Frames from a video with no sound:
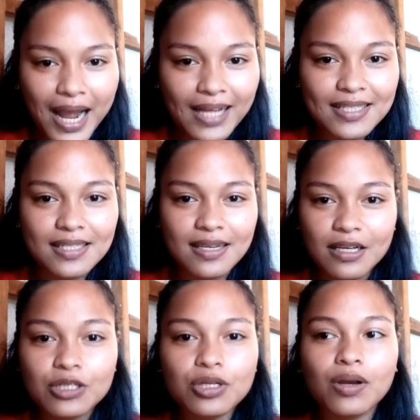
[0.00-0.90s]
friend
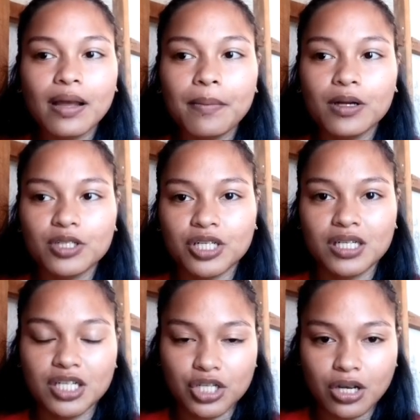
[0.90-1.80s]
talk about
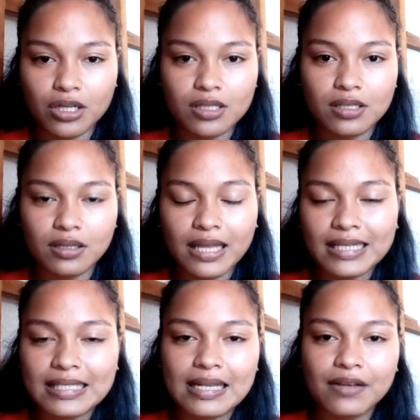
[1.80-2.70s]
traditions
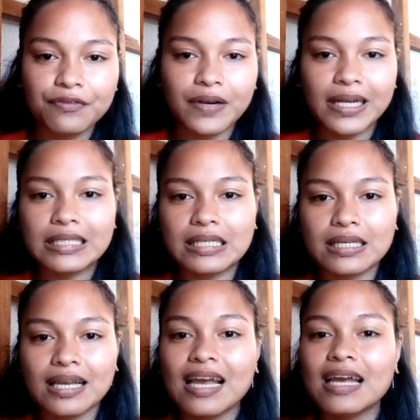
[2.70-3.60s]
like
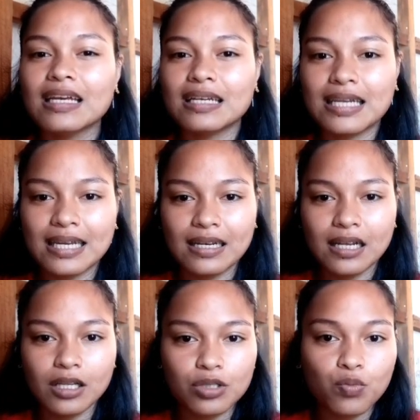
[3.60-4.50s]
celebrating Dia
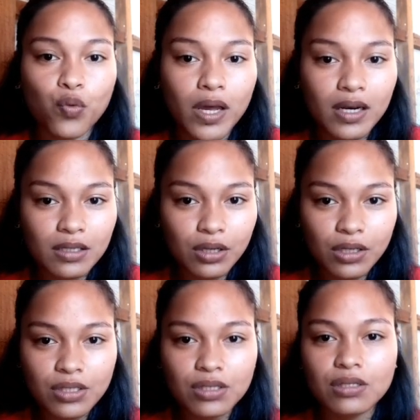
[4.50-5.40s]
de los
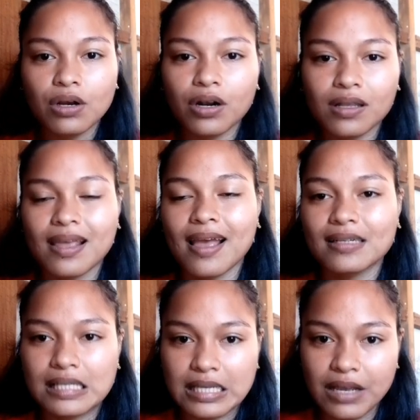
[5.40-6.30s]
Muertos or
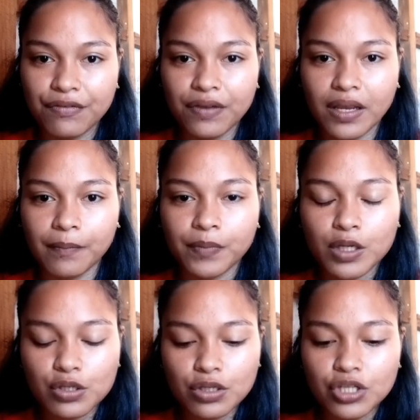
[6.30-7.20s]
Thanksgiving.
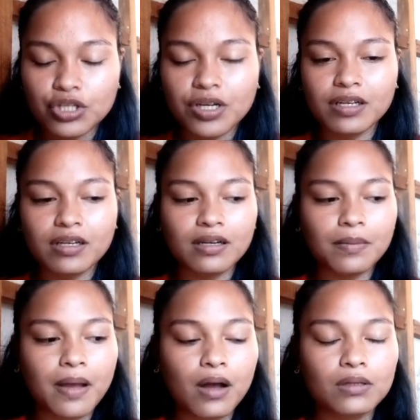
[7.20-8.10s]
So they
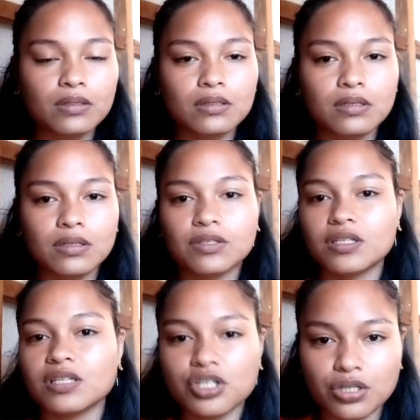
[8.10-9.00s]
share about their
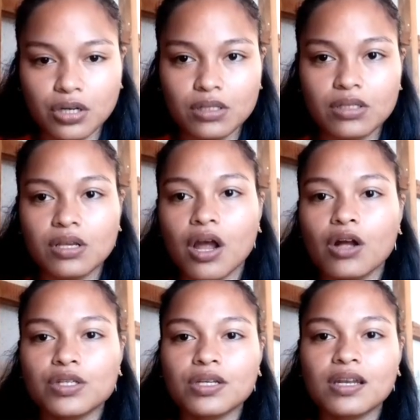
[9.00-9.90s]
traditions
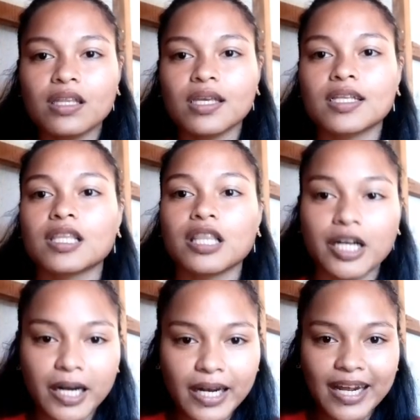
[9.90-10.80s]
so that they could
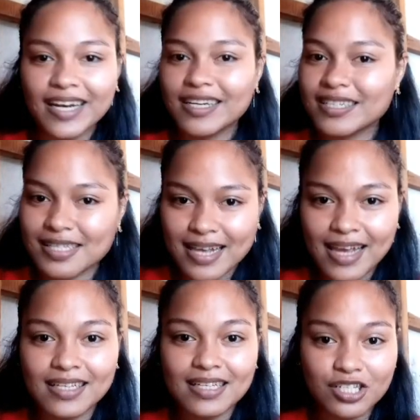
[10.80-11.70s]
learn and
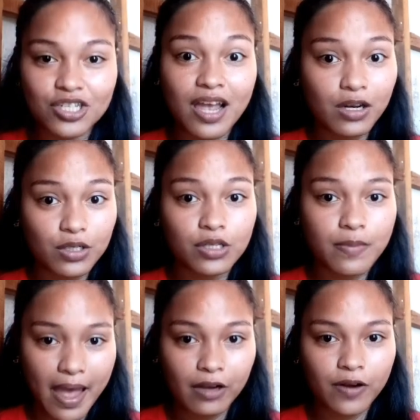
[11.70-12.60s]
understand each other's
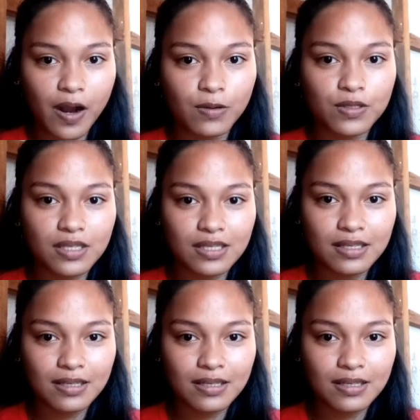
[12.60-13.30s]
backgrounds.